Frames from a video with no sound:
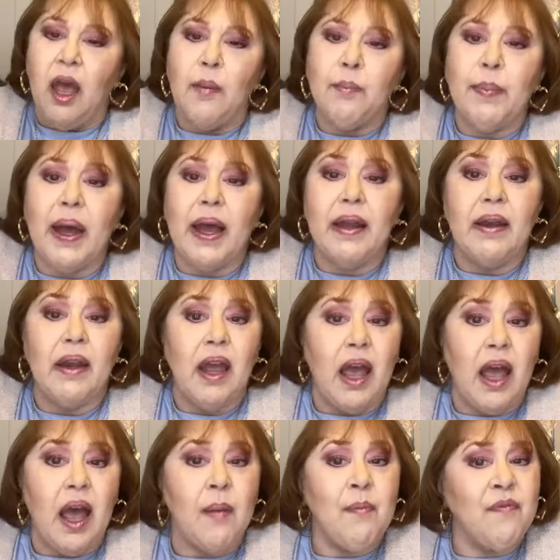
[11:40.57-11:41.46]
But
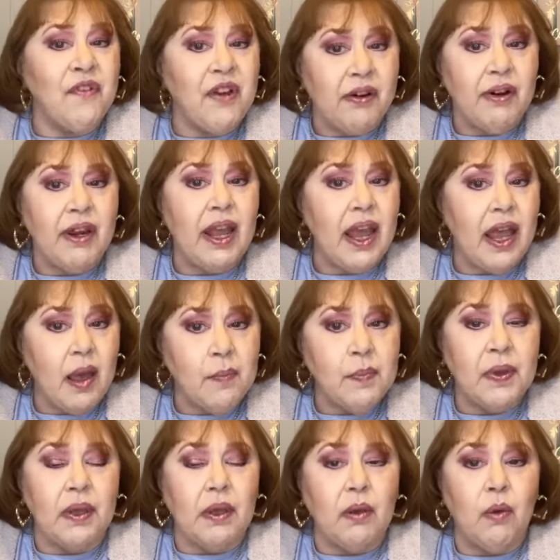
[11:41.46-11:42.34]
I'm very
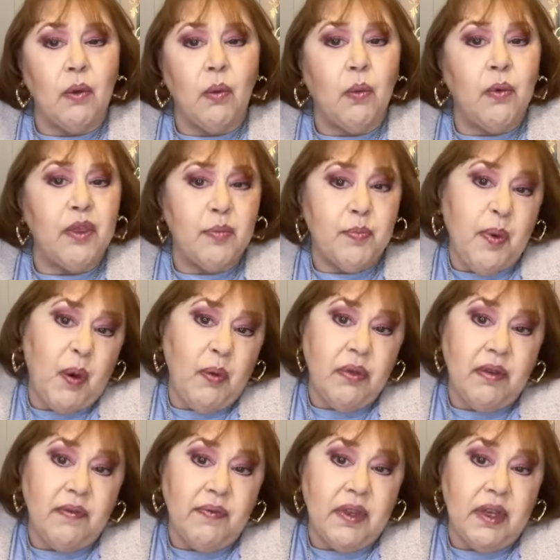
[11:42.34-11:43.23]
happy with
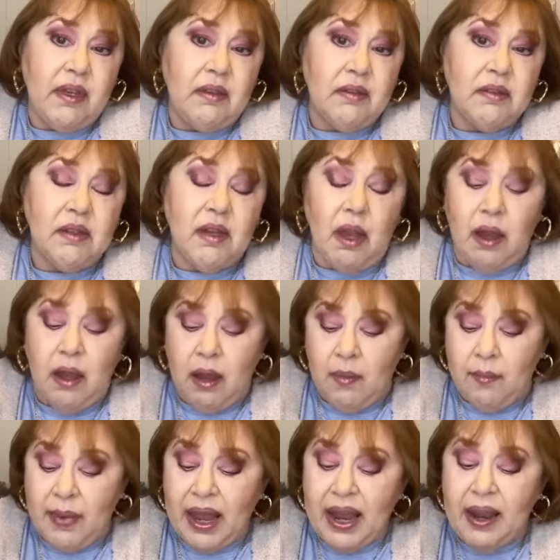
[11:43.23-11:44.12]
both of these.
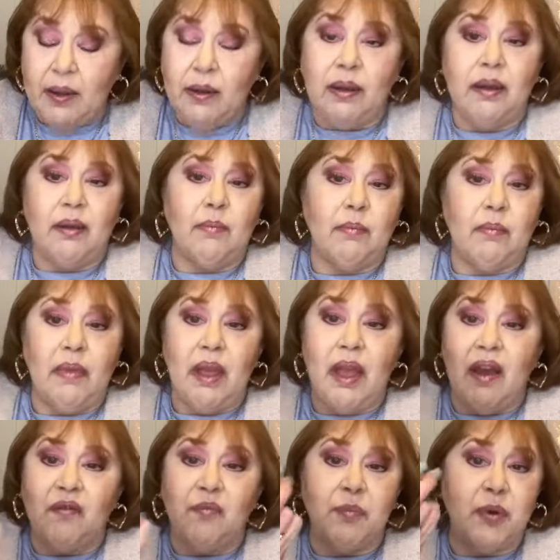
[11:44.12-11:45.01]
Um, I
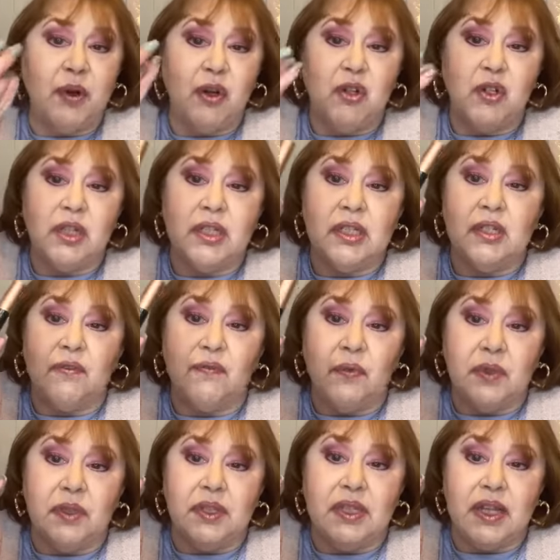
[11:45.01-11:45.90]
have purchased a
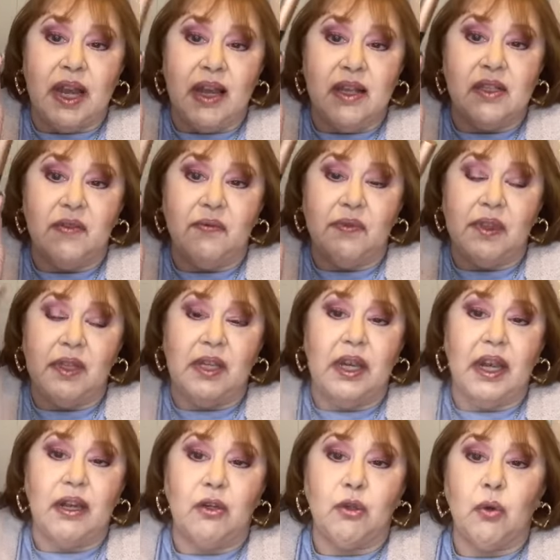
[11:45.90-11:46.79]
full size of the
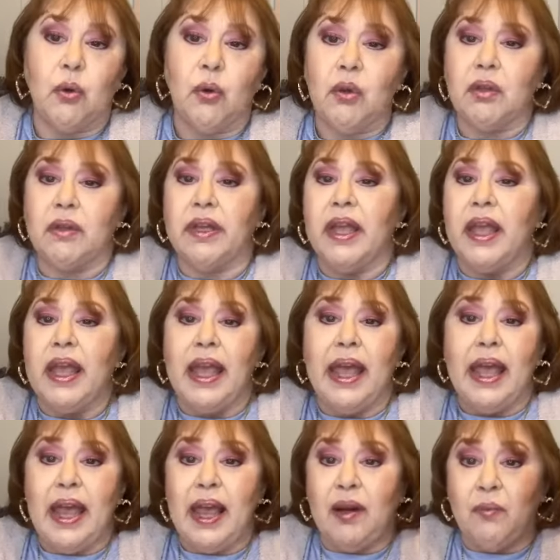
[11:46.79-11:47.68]
Idole,
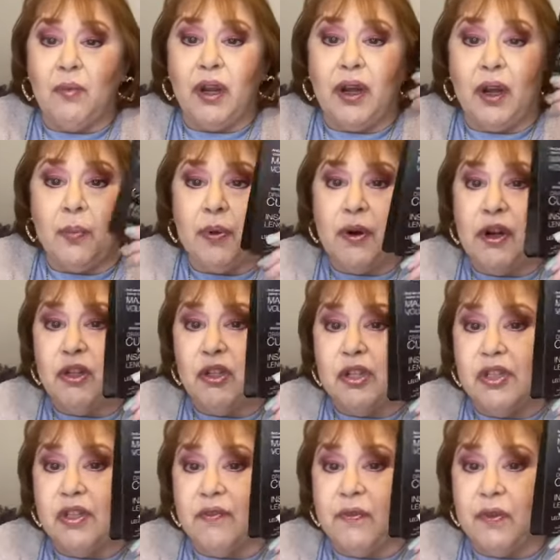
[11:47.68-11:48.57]
and I'm gonna
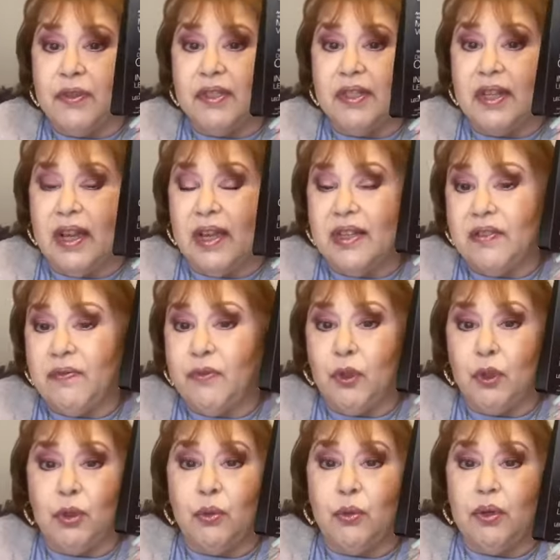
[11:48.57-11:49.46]
purchase a full size of
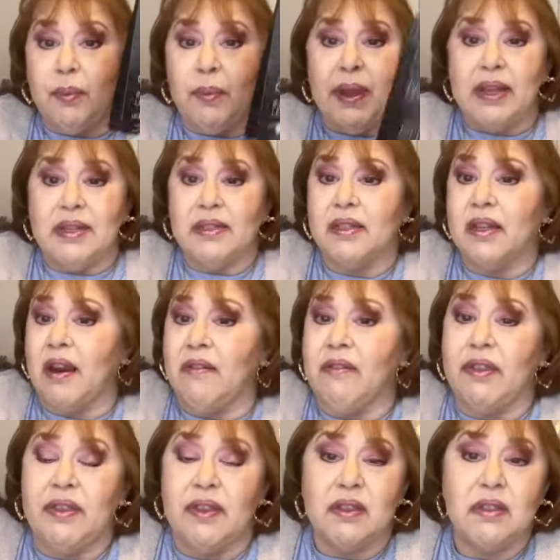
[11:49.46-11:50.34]
the Huda
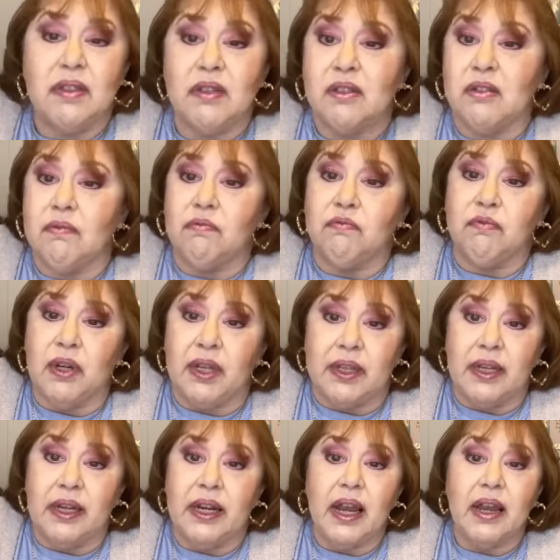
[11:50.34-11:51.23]
mascara. This is
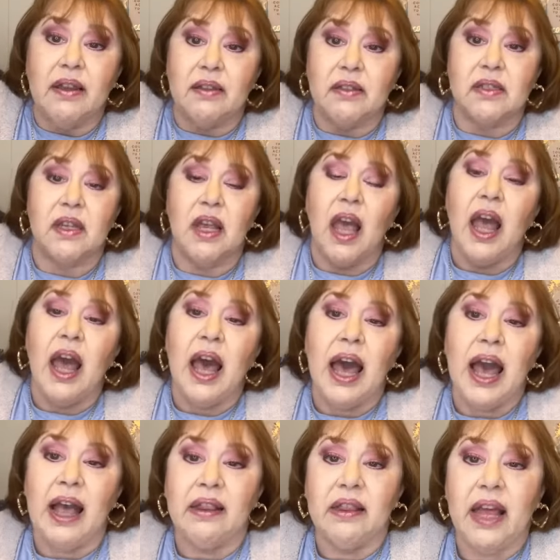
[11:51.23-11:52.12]
really nice.
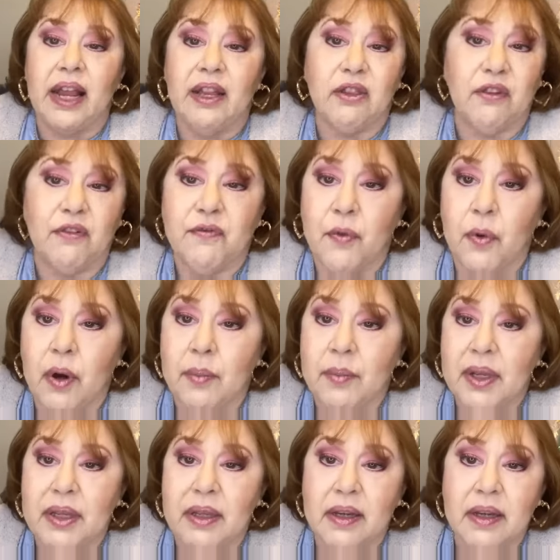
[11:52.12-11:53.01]
I like the
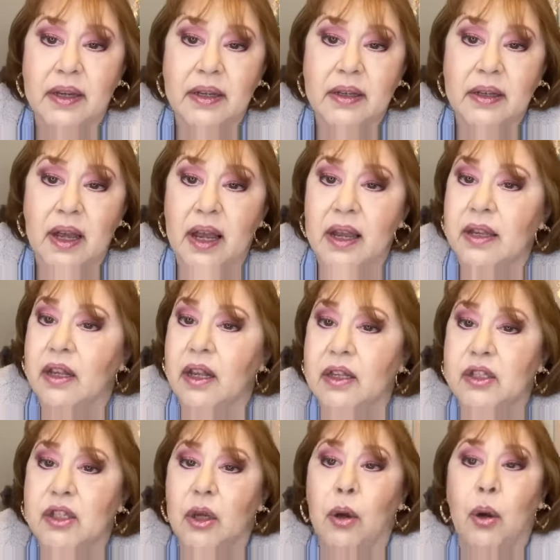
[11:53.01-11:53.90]
formula. I,
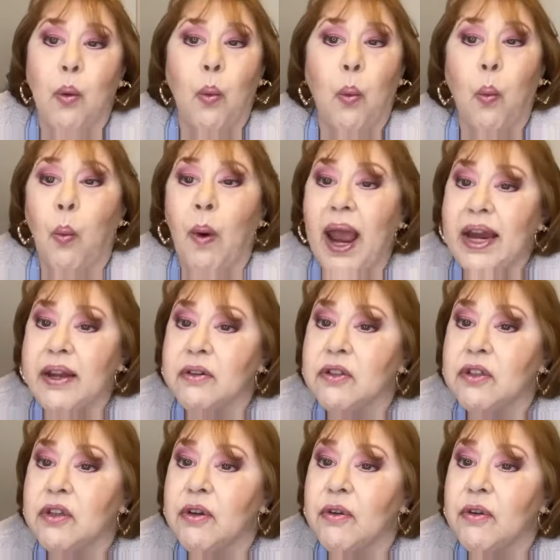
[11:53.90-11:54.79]
it's a
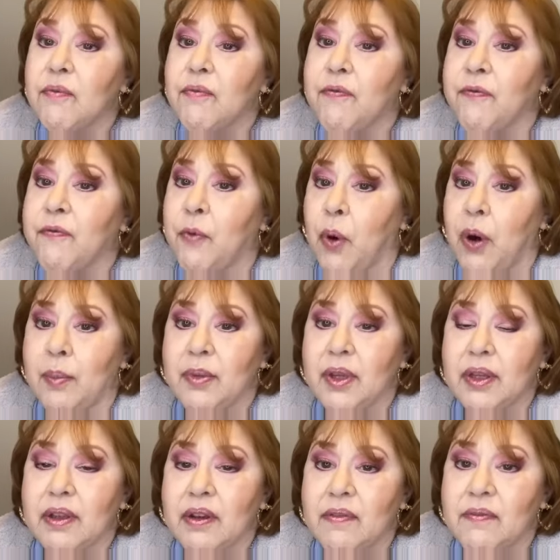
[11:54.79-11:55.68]
wet
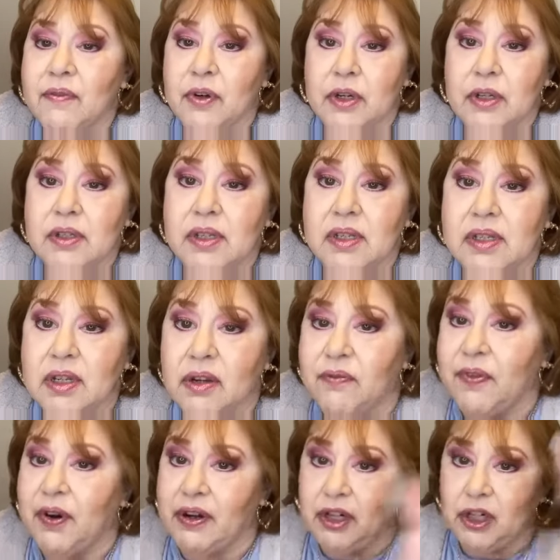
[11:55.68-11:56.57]
formula versus a
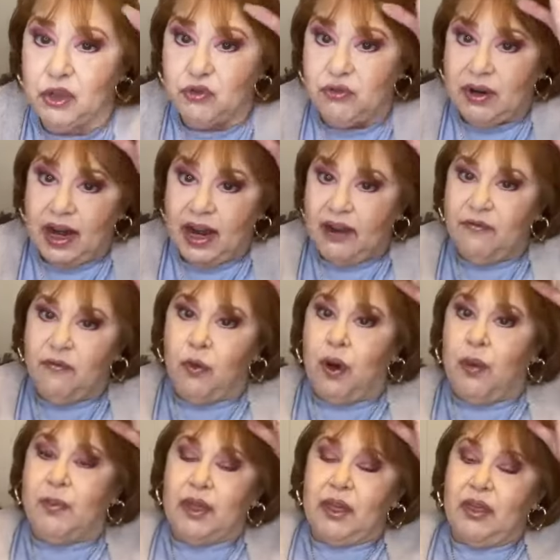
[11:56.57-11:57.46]
very dry
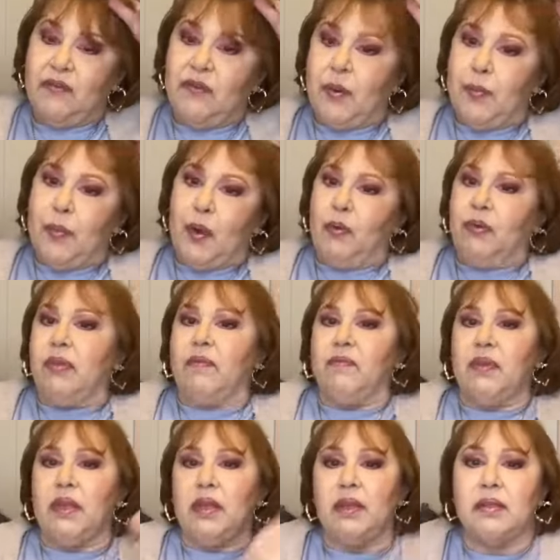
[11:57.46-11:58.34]
formula for both of
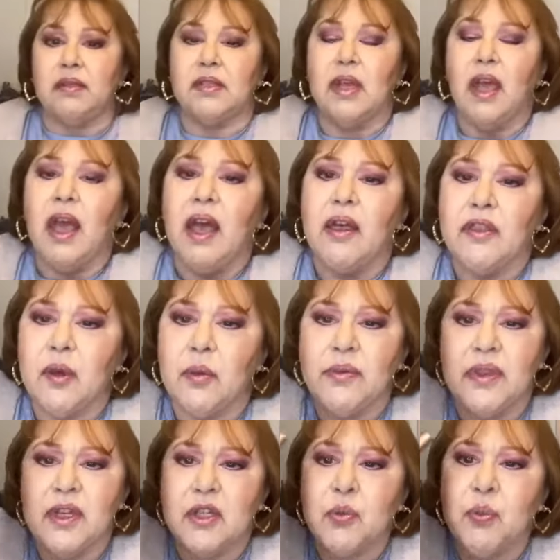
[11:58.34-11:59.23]
these. The,
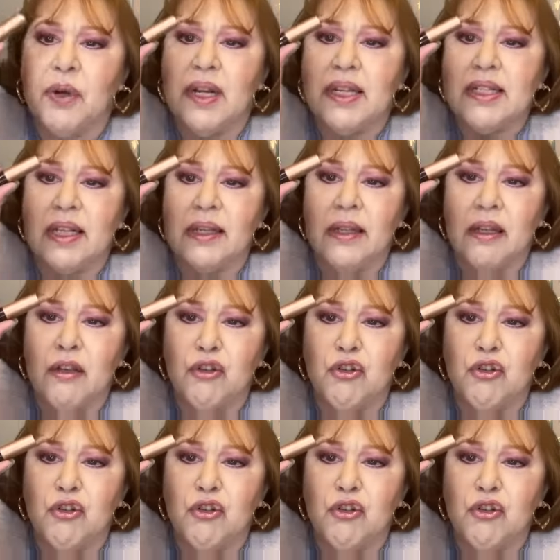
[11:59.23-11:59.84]
this one is a little